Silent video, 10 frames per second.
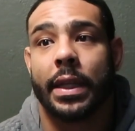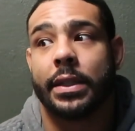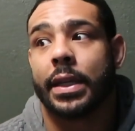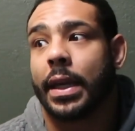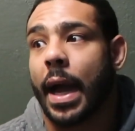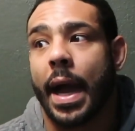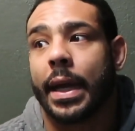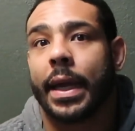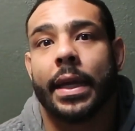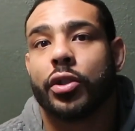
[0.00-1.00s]
things like
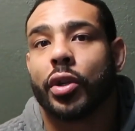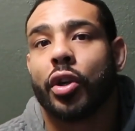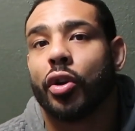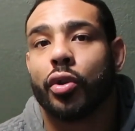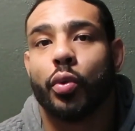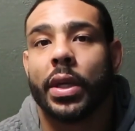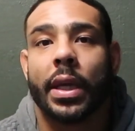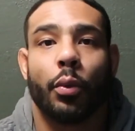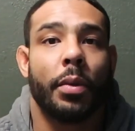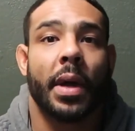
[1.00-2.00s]
i can't drink on the
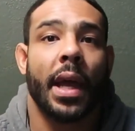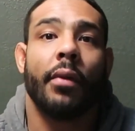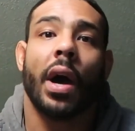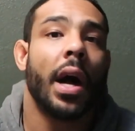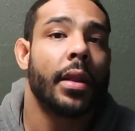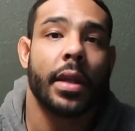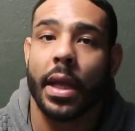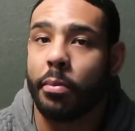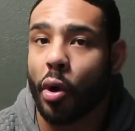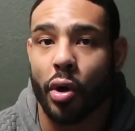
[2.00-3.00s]
weekend we might have a
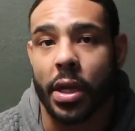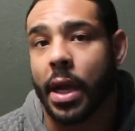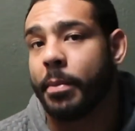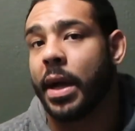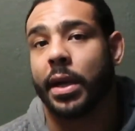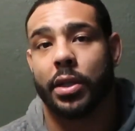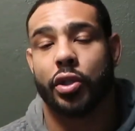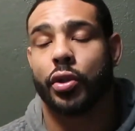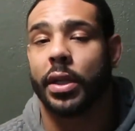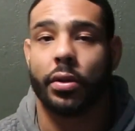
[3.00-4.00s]
holiday party i'm not going to
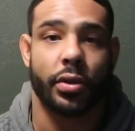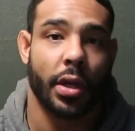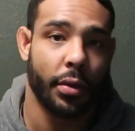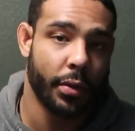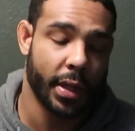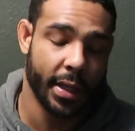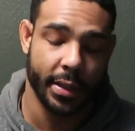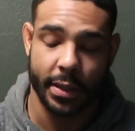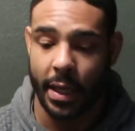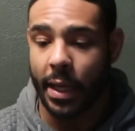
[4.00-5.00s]
drink there's other
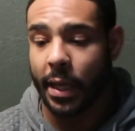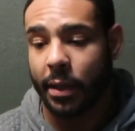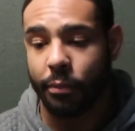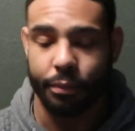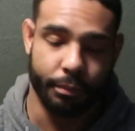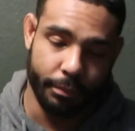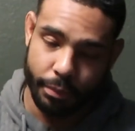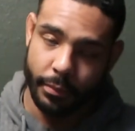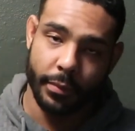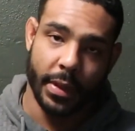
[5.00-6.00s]
things
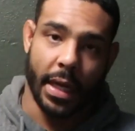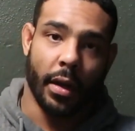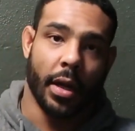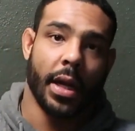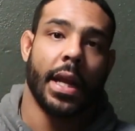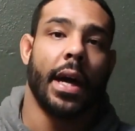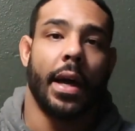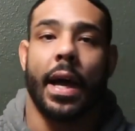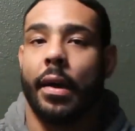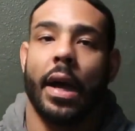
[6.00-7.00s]
that I'll cut
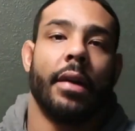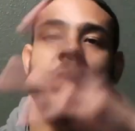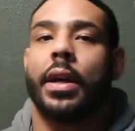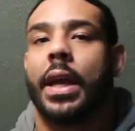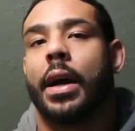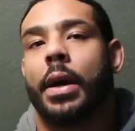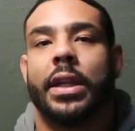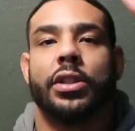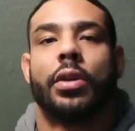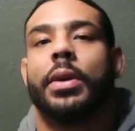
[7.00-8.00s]
out, I, will cut out.
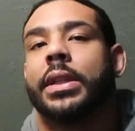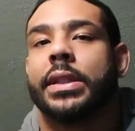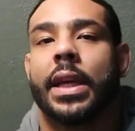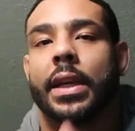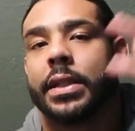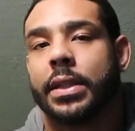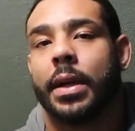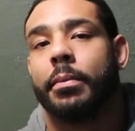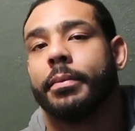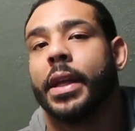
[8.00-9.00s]
I just don't want to say because
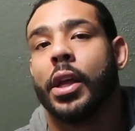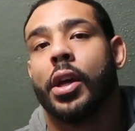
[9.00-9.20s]
I'm